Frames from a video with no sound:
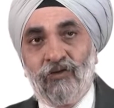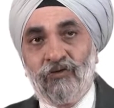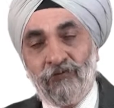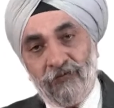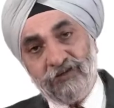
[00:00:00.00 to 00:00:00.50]

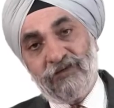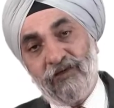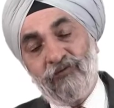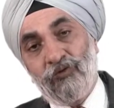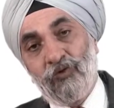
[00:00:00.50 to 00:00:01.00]
The first
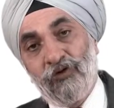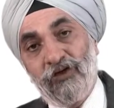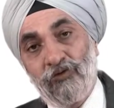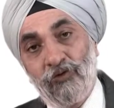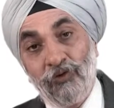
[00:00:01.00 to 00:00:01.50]
thing you
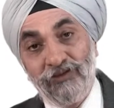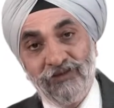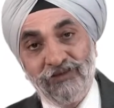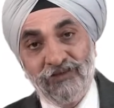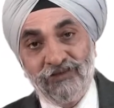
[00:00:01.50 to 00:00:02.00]
need to know
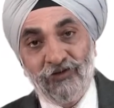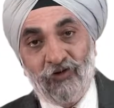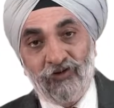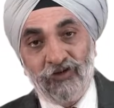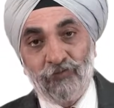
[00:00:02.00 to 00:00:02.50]
is this a
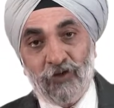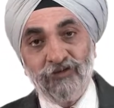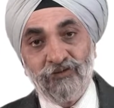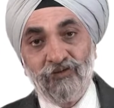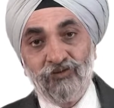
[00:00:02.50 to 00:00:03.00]

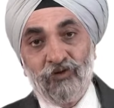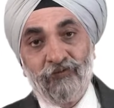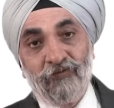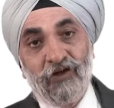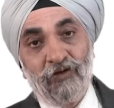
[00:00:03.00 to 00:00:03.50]
non-response. So,
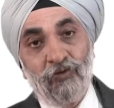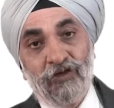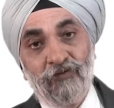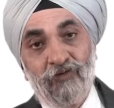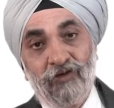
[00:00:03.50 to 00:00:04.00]
if we are
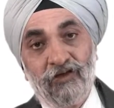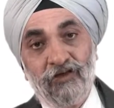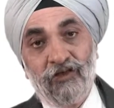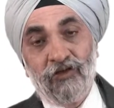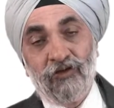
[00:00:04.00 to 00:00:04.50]
looking for
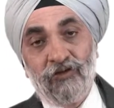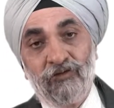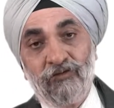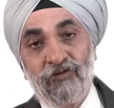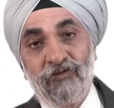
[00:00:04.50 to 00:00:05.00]

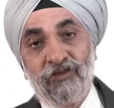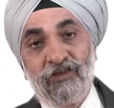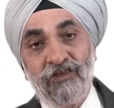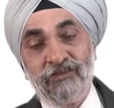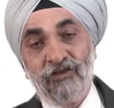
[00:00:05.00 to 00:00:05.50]
a
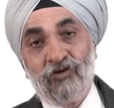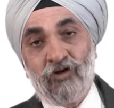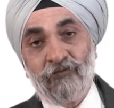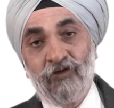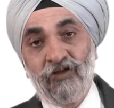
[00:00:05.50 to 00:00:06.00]
decrease in
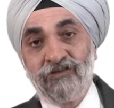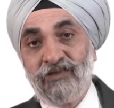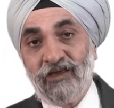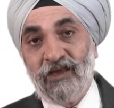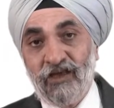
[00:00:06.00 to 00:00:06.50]
cough,
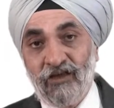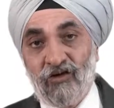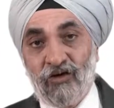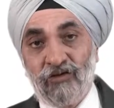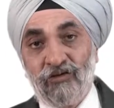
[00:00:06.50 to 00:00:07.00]
say,
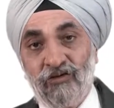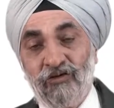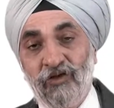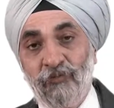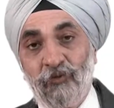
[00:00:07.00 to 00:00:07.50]
or
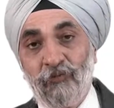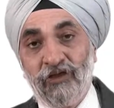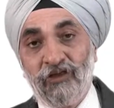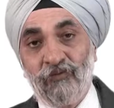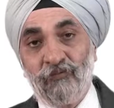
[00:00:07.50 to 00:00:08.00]

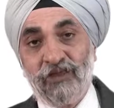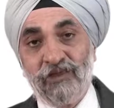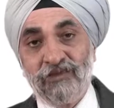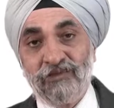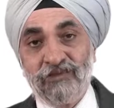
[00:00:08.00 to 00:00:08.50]
improvement in
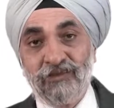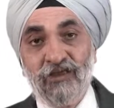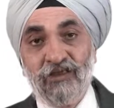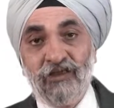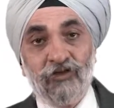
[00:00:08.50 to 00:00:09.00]
breathlessness
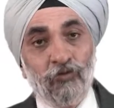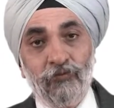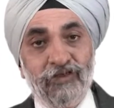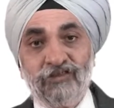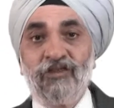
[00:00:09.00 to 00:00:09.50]
in 2
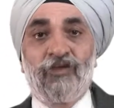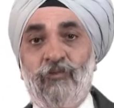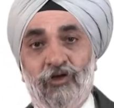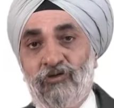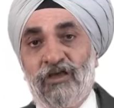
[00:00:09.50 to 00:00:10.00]
weeks, it
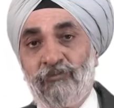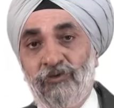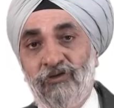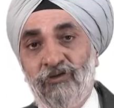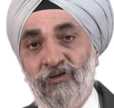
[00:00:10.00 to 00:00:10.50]
may not
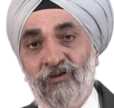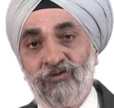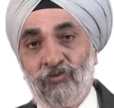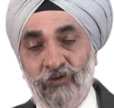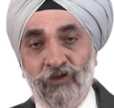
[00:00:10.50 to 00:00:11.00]
happen.
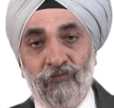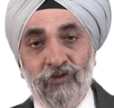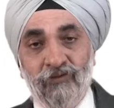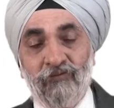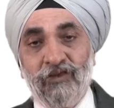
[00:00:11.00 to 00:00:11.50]
So,
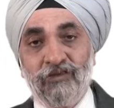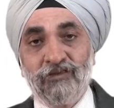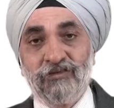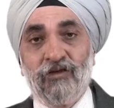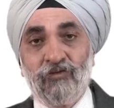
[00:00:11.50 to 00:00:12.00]
we
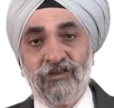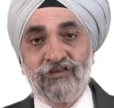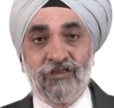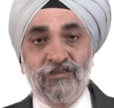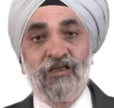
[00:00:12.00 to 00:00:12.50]
just now
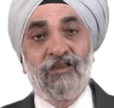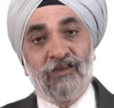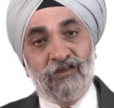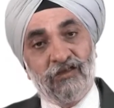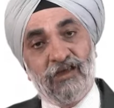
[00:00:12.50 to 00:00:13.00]
discussed
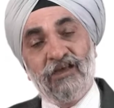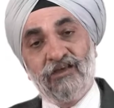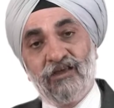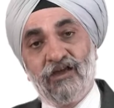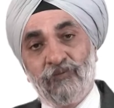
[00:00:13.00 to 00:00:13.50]
that it can
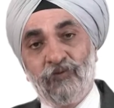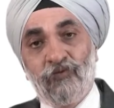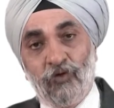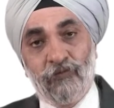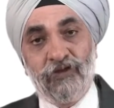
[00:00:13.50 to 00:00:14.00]
take up to
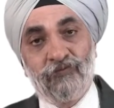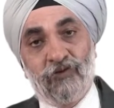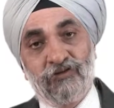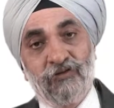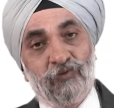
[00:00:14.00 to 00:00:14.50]
4 weeks
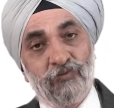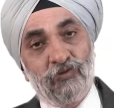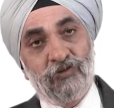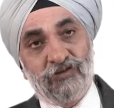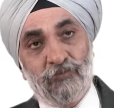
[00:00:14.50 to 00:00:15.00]
for symptoms
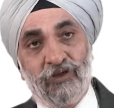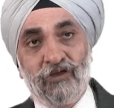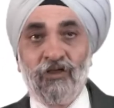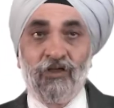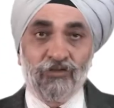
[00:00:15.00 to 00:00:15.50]
to disappear.
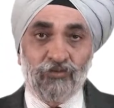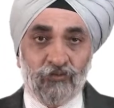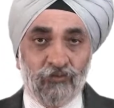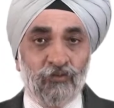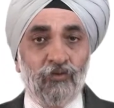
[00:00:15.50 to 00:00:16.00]

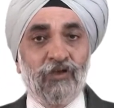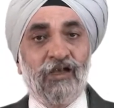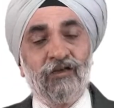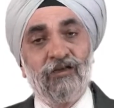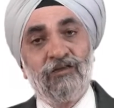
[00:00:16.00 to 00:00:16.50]
So, look
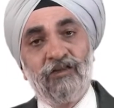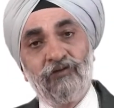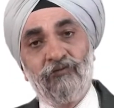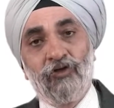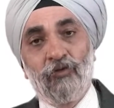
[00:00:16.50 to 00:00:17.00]
at
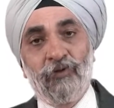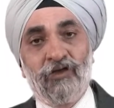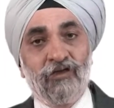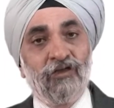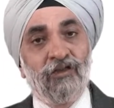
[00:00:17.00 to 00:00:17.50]
that window
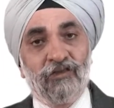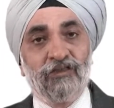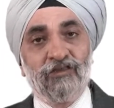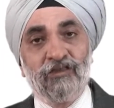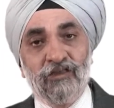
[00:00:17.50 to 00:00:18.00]
period,
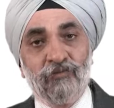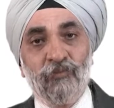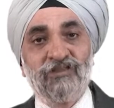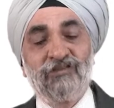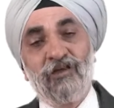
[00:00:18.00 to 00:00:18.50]
that it
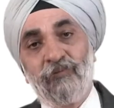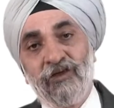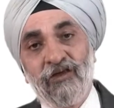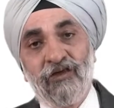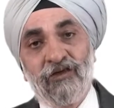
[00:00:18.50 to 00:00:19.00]
may still
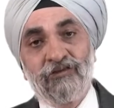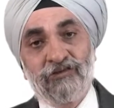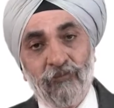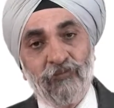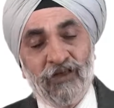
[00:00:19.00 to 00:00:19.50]
be
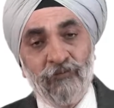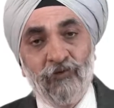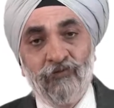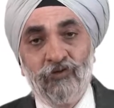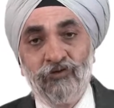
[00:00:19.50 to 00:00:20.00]
some time
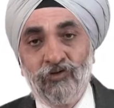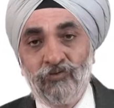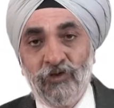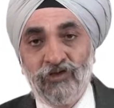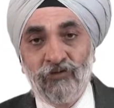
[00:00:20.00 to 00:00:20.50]
before your
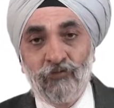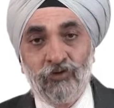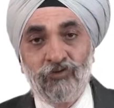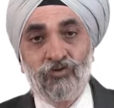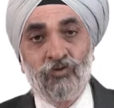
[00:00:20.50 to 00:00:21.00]
patient
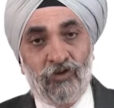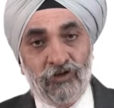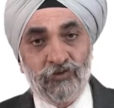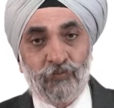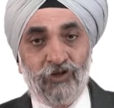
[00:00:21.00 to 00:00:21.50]
would show a
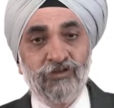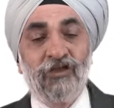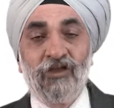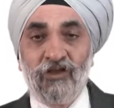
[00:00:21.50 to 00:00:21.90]
response,